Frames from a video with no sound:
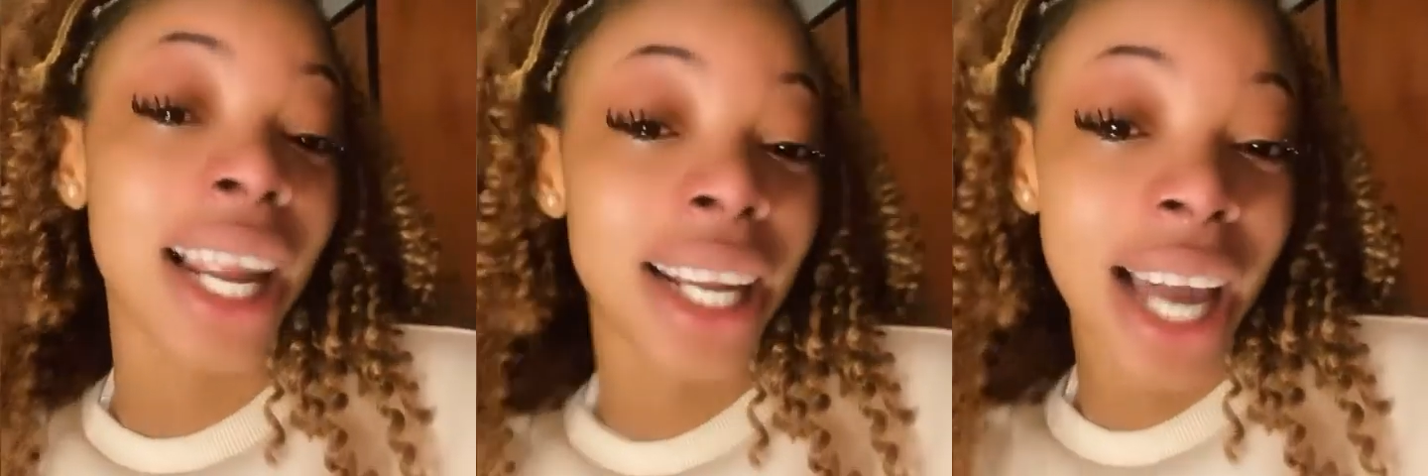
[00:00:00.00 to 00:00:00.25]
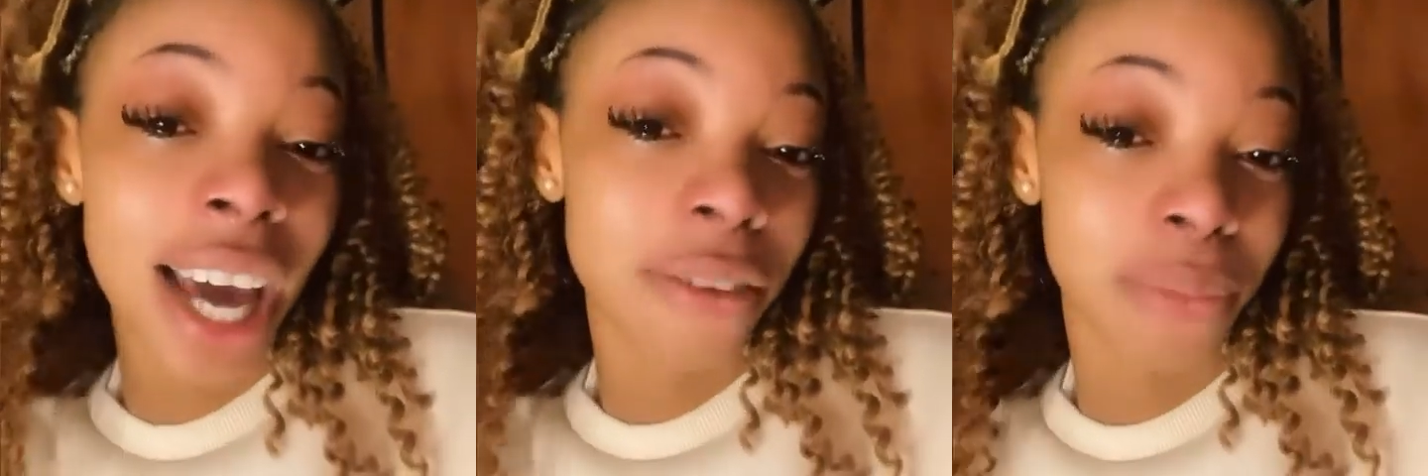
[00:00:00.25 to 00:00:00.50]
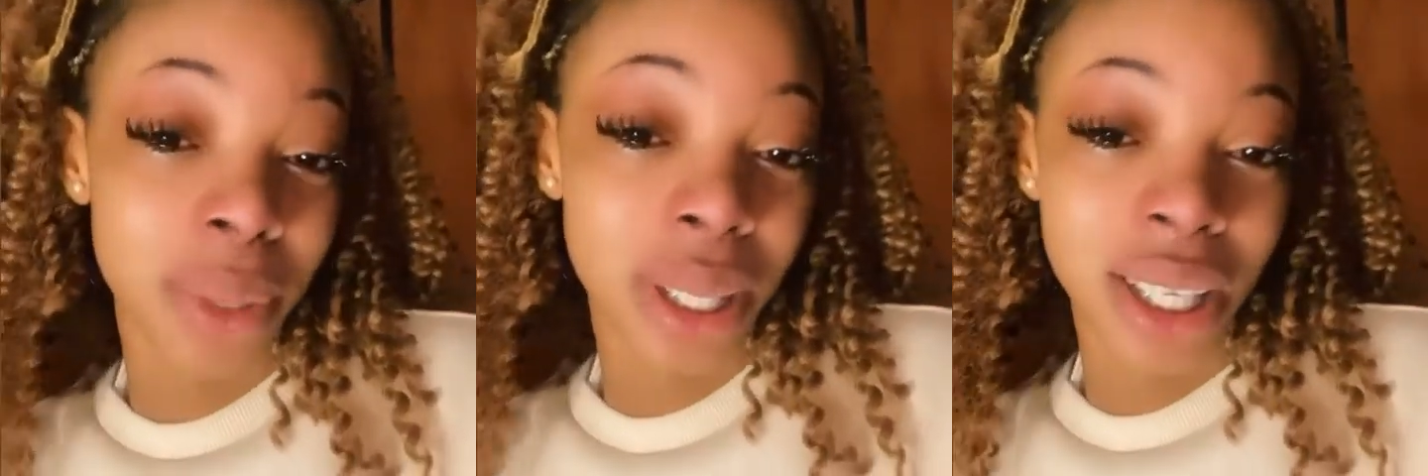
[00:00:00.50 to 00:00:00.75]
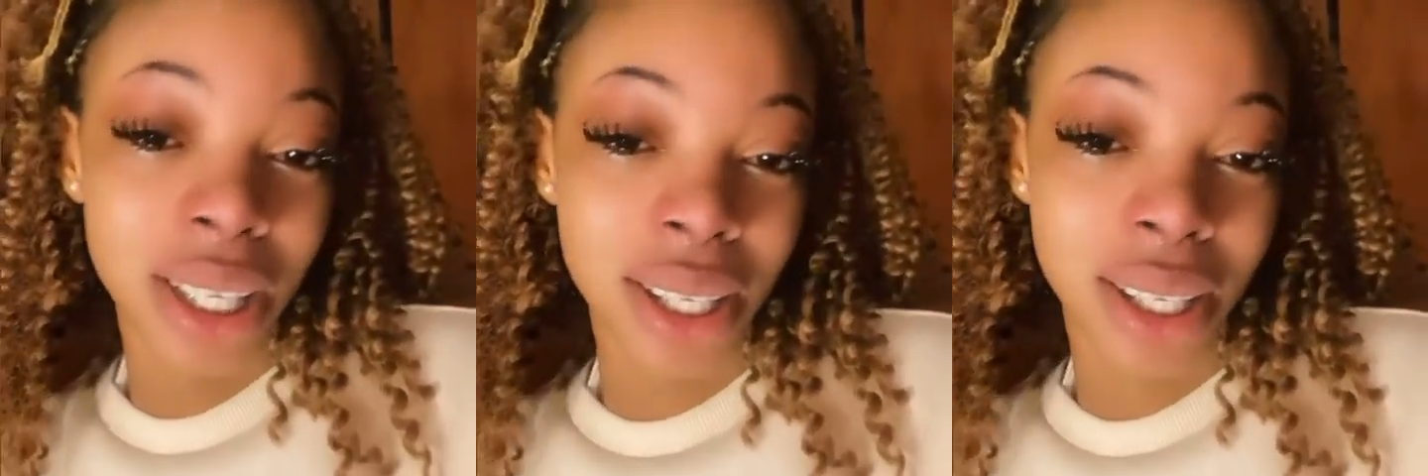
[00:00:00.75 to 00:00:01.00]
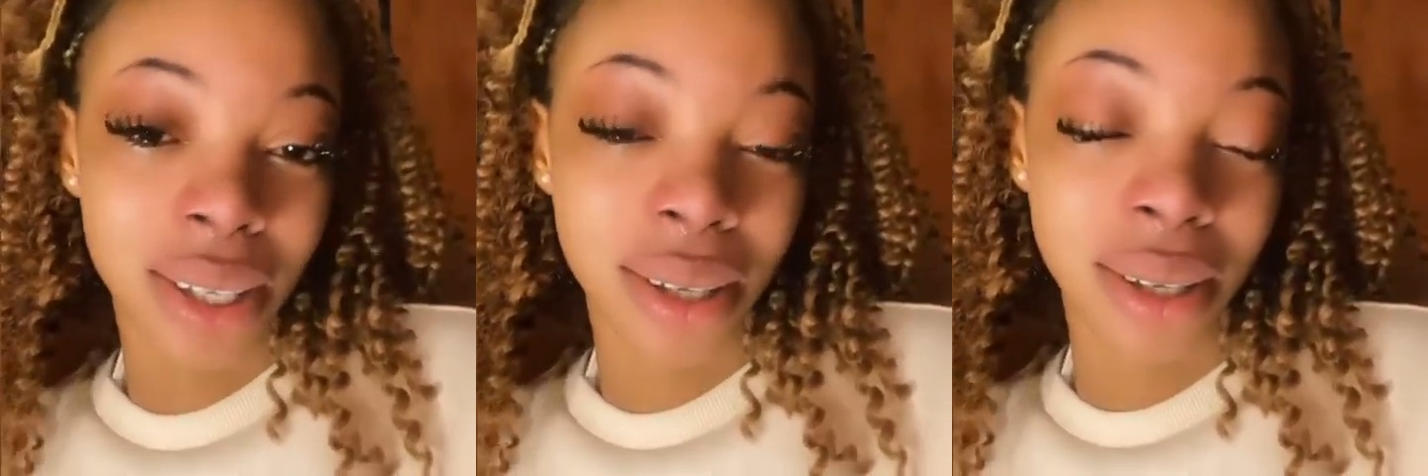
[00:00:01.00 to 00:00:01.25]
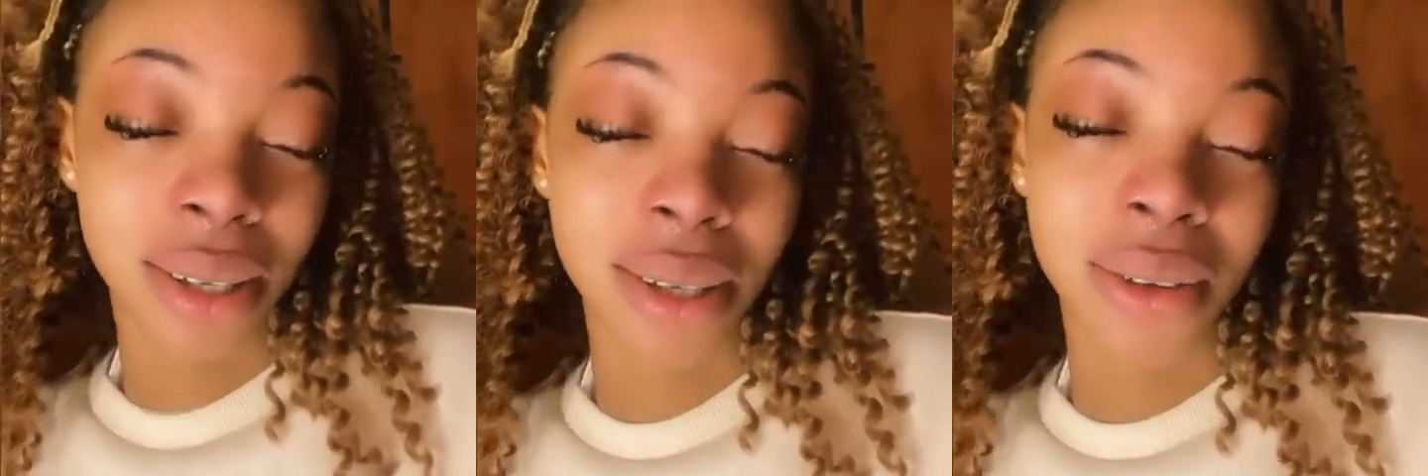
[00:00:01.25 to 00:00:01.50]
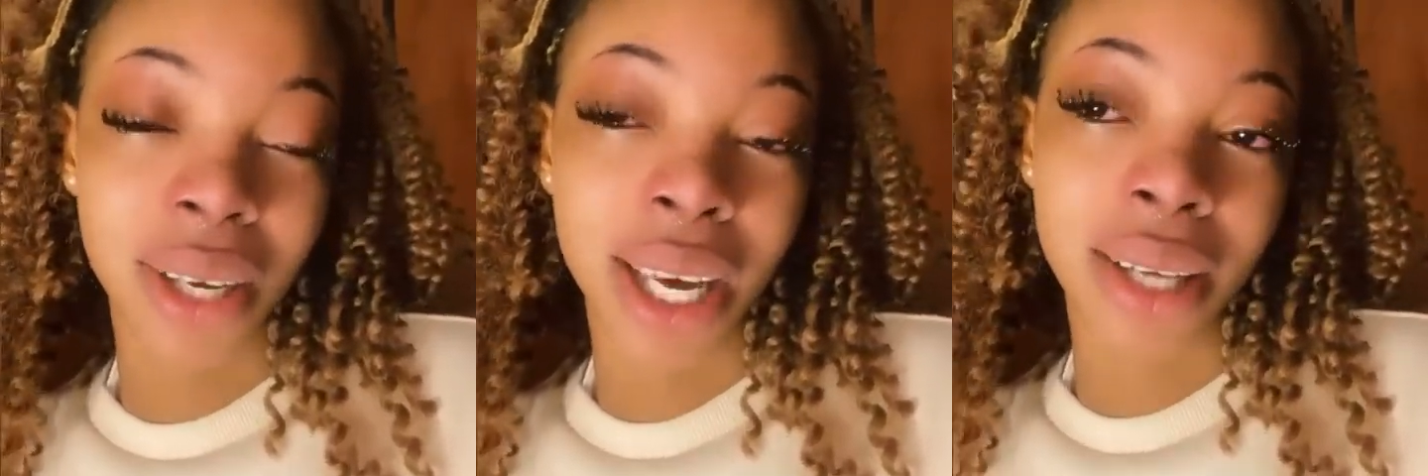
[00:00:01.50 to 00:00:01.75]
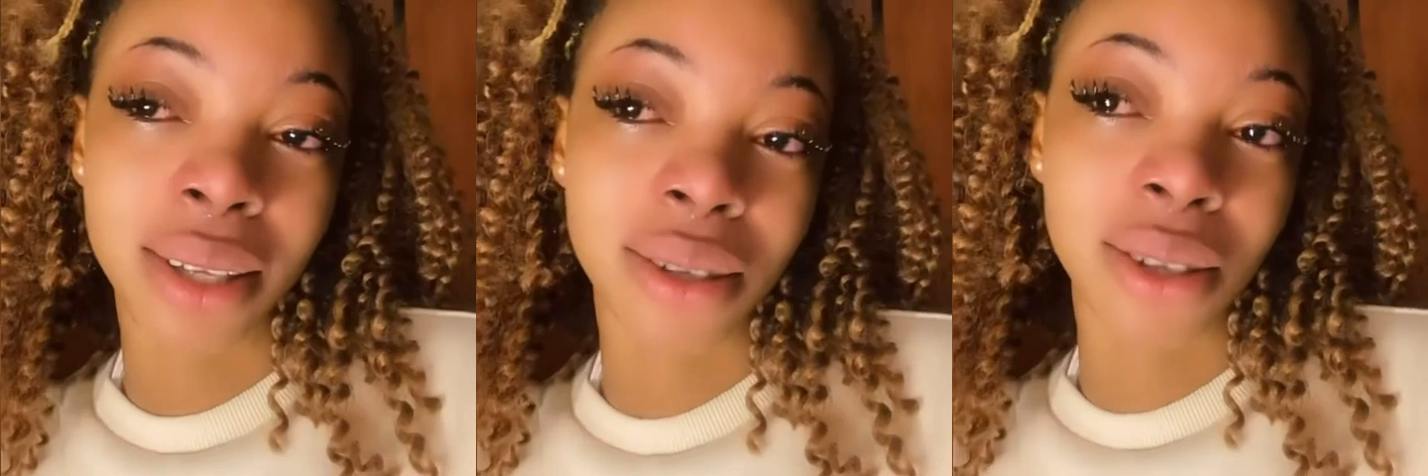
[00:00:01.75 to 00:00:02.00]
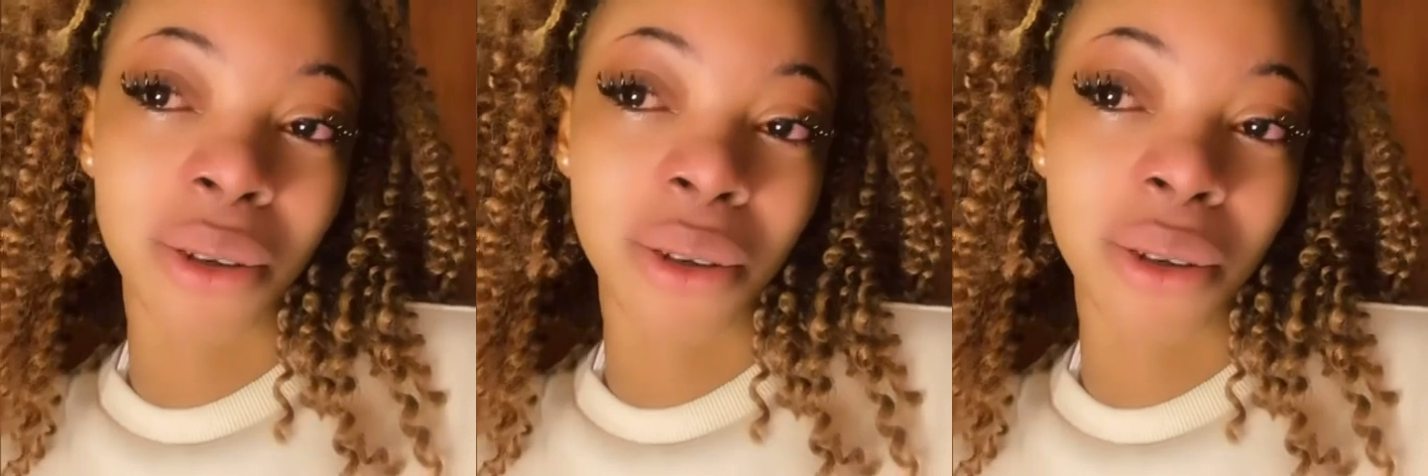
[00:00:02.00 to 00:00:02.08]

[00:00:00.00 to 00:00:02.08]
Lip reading: now life be this, you get.